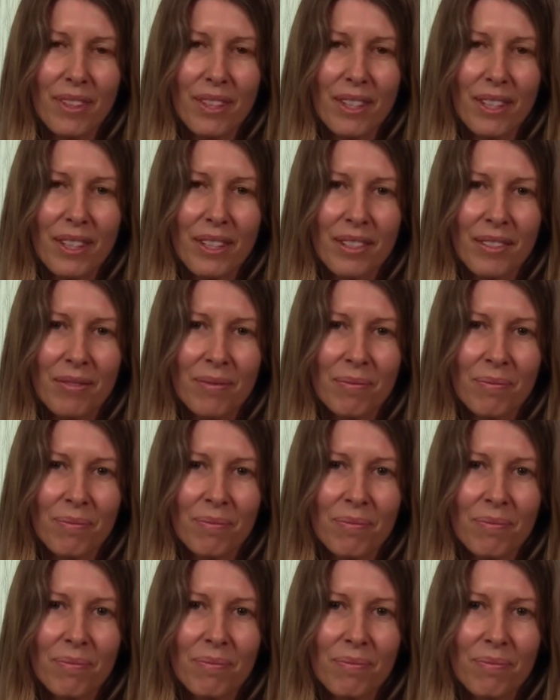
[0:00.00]

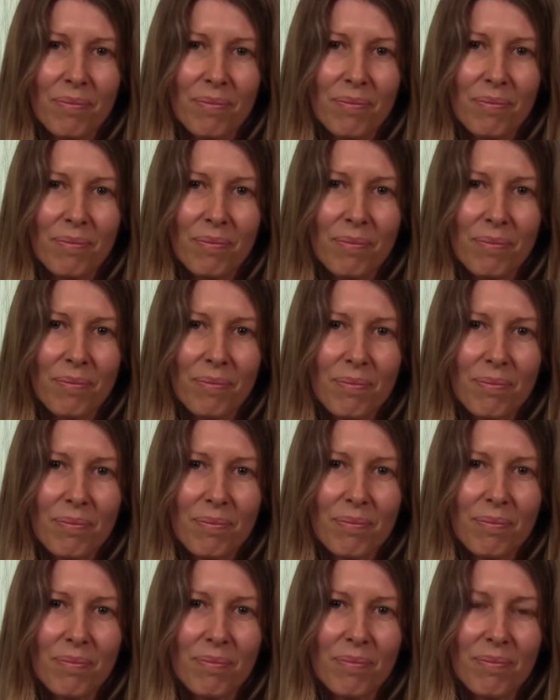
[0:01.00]

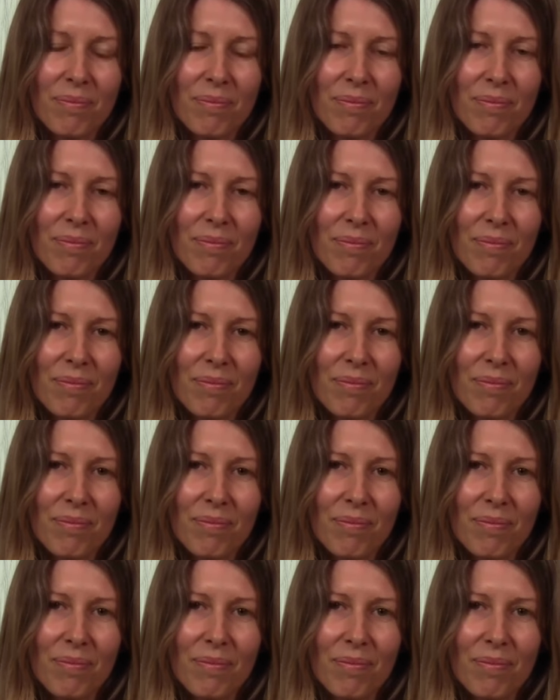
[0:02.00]

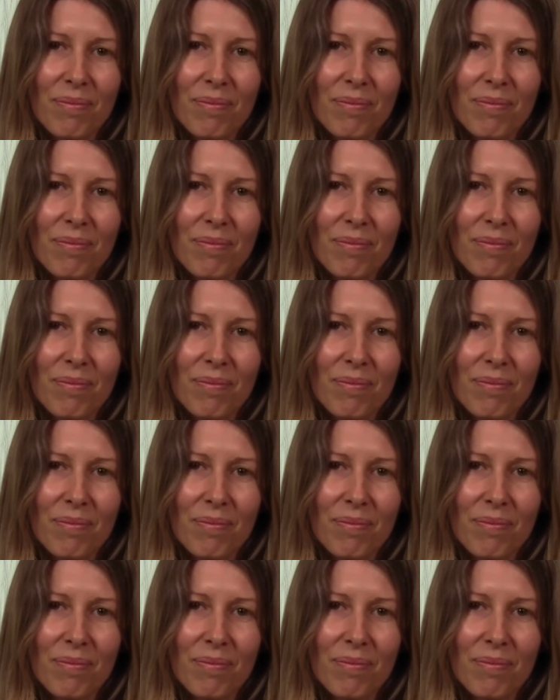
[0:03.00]
No one is speaking in this clip.